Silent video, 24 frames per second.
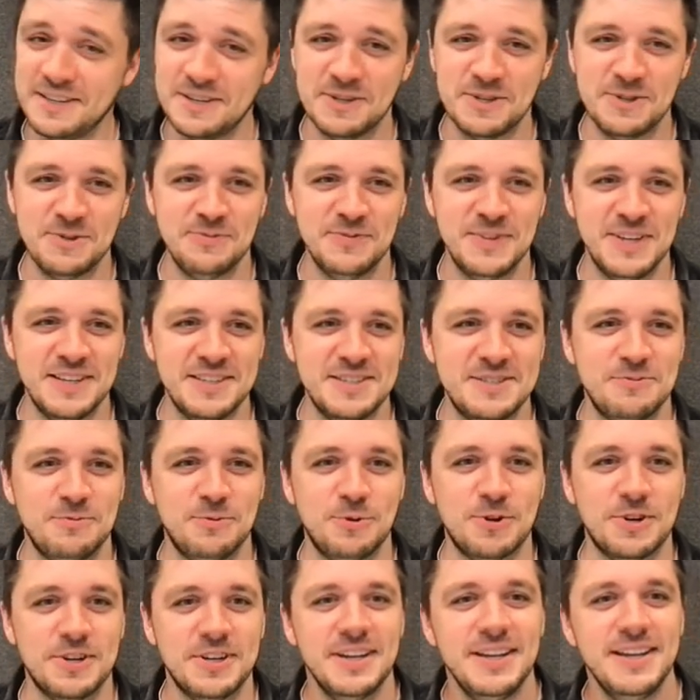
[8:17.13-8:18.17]
I don't know if that's a
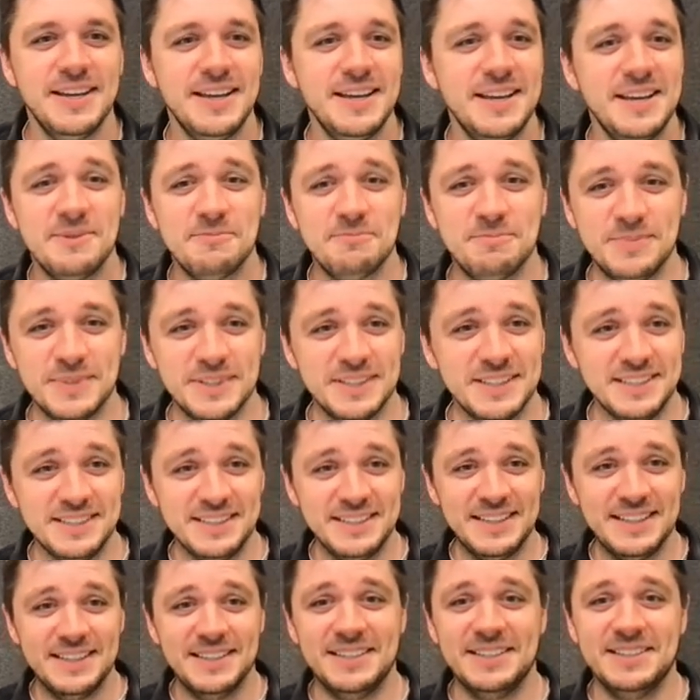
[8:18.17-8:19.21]
word,
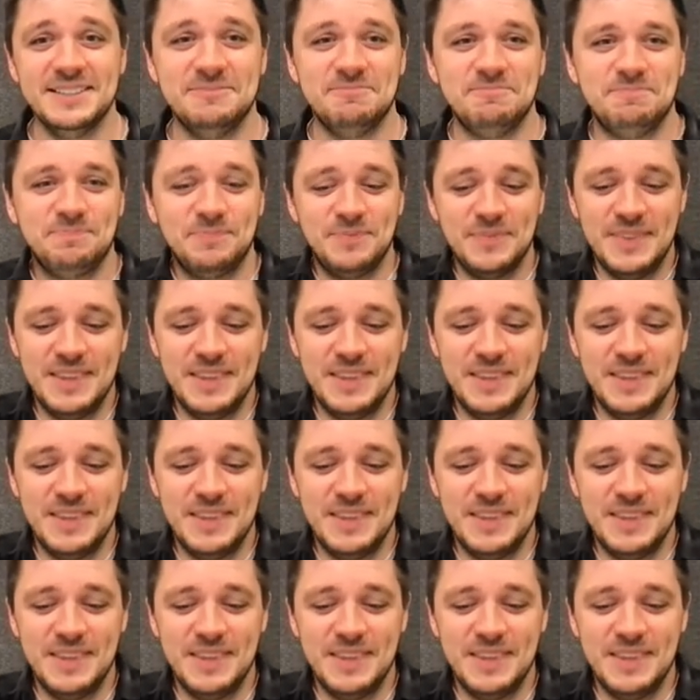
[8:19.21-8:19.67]
but uh,